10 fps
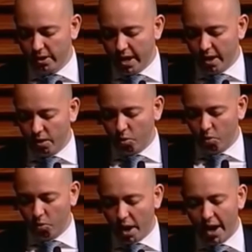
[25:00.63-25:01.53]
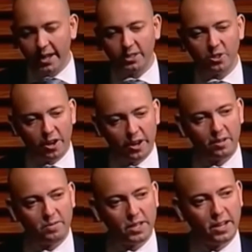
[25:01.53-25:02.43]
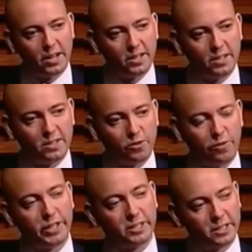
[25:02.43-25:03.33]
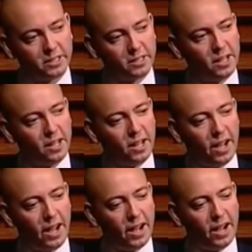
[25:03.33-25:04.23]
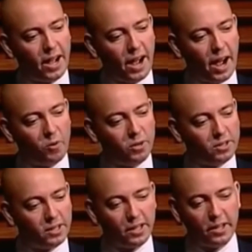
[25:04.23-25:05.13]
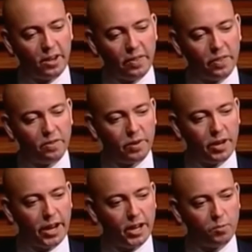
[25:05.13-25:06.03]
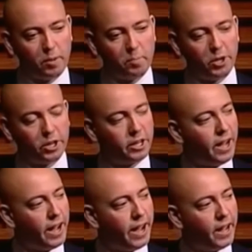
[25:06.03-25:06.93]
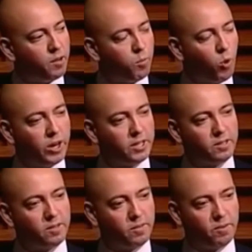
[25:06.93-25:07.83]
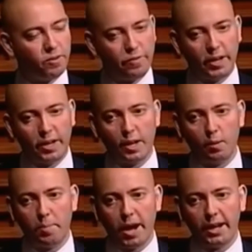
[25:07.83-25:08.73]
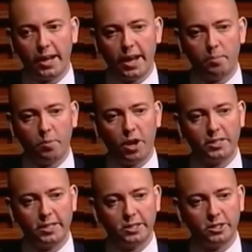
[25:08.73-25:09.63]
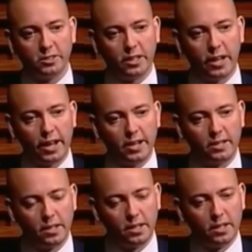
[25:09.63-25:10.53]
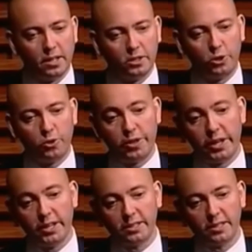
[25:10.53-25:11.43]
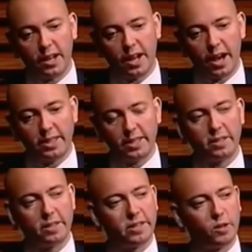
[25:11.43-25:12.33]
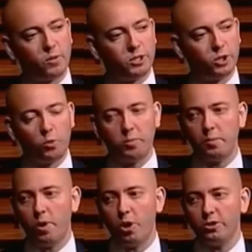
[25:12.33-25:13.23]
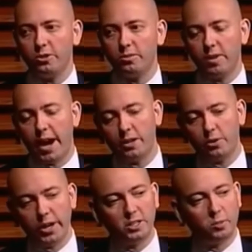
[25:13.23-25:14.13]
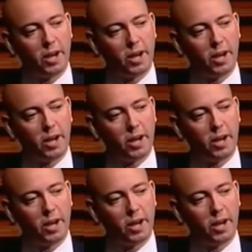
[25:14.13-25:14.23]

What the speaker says: Now, why is not enough done to fix this? I would, at the very end of my book, I point the finger back at politicians. And the truth is, I think the thing we should all be most outraged